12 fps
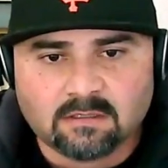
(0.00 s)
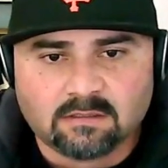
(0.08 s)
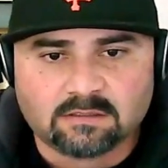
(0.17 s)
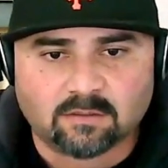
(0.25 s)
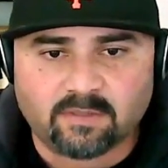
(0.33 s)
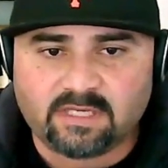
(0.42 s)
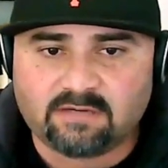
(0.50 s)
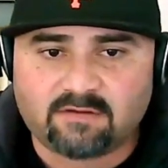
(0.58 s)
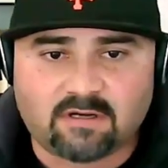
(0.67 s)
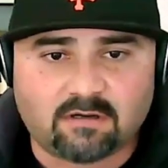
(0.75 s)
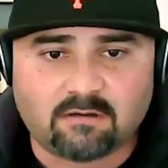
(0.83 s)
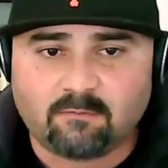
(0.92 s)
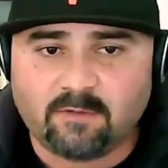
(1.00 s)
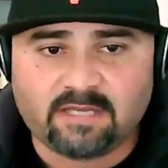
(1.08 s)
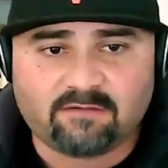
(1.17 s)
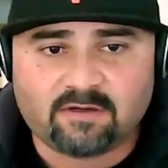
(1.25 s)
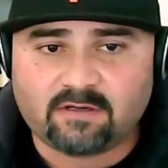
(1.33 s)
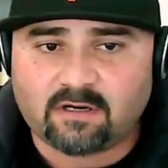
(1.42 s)
So we give out
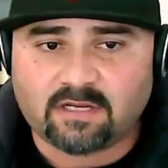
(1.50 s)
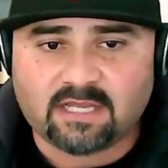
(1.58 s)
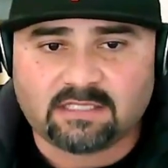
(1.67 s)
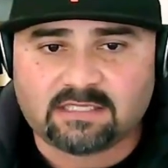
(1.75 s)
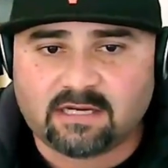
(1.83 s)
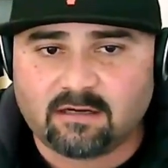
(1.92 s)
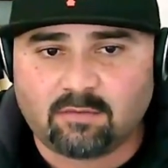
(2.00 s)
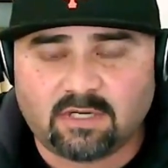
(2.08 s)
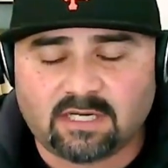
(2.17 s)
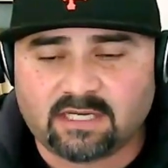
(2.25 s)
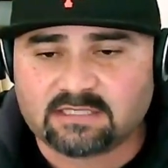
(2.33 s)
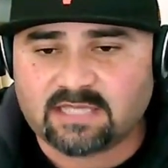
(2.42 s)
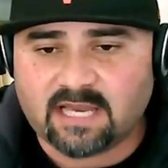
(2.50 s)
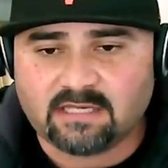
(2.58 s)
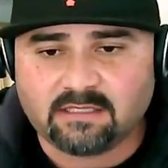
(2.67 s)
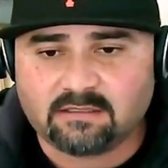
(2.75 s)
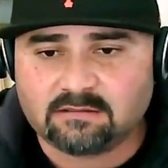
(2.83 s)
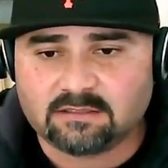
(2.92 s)
Narcan to everybody like it's
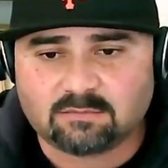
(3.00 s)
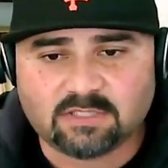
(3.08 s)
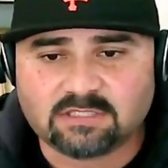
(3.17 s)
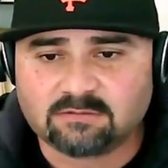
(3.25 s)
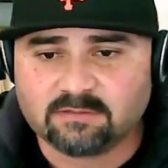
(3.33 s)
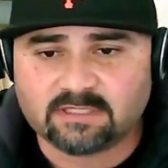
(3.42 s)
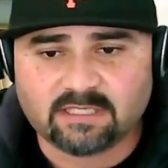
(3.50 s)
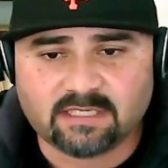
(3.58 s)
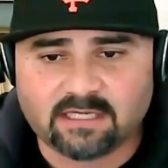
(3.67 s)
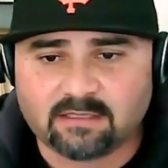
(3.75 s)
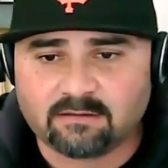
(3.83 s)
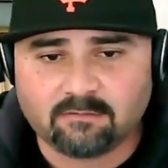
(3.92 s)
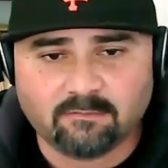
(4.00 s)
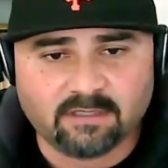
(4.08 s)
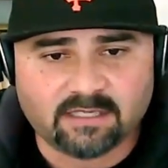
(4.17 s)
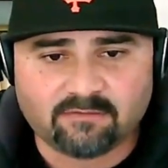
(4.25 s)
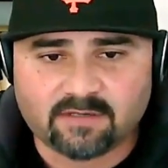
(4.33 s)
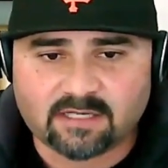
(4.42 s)
candy. As much as we can get, we're
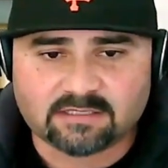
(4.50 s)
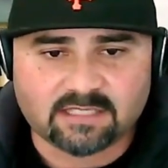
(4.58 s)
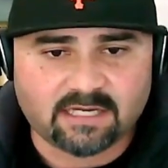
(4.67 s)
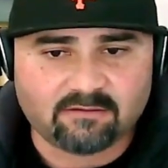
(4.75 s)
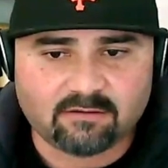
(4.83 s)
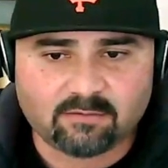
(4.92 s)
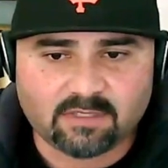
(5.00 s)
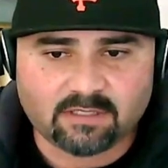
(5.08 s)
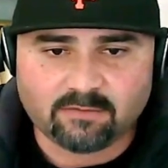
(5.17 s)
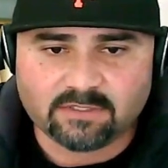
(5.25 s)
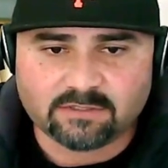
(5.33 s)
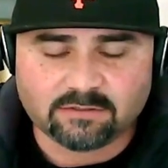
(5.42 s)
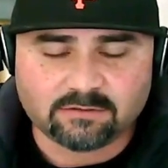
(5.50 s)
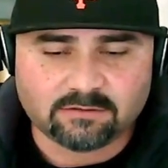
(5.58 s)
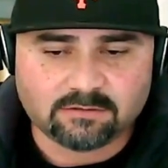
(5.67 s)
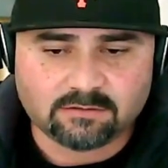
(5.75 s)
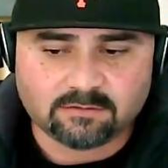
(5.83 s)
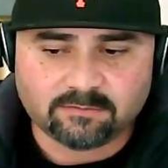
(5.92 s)
giving it out to everybody. We
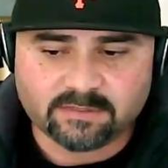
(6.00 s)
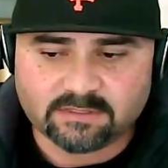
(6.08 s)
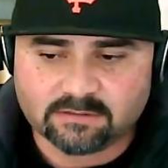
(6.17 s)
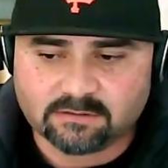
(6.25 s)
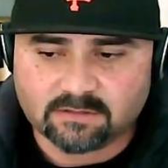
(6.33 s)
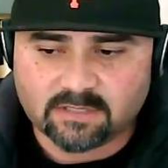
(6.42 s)
do